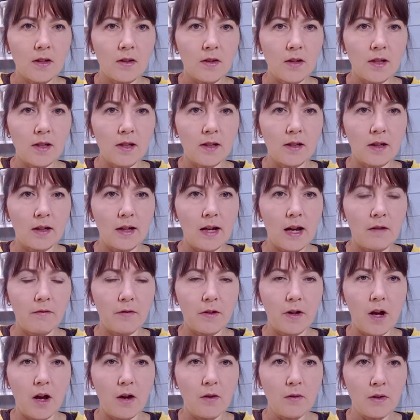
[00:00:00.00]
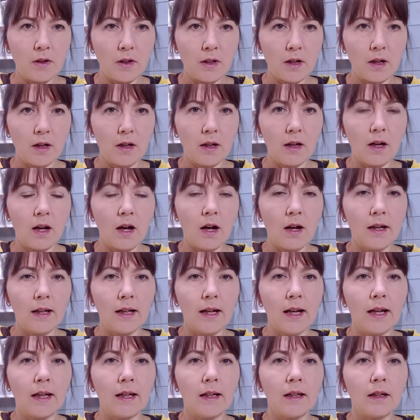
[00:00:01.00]
so this is going to have an ochre colour
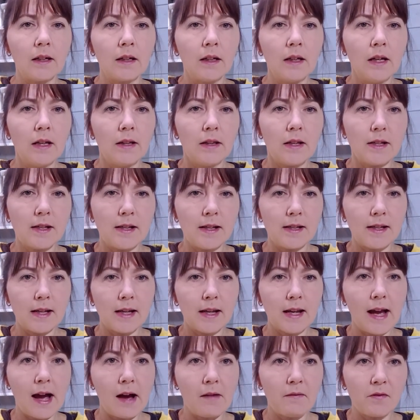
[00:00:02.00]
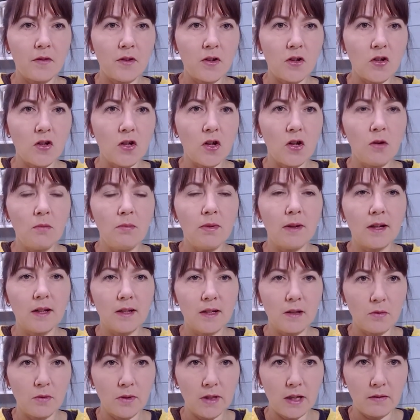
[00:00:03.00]
lining. This is in canvas too because
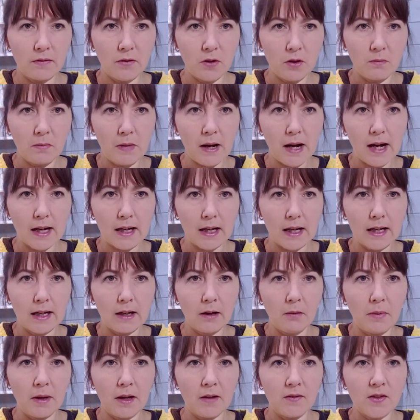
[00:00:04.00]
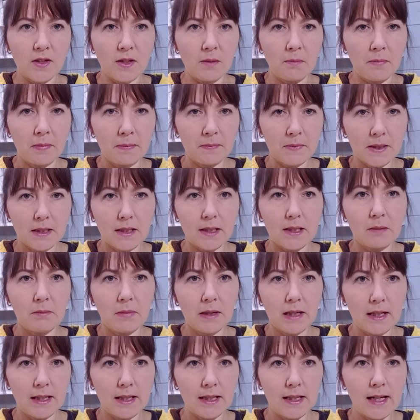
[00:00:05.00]
it will give your bag a little bit of
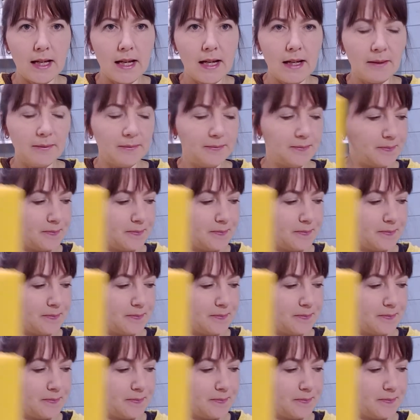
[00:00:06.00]
stability.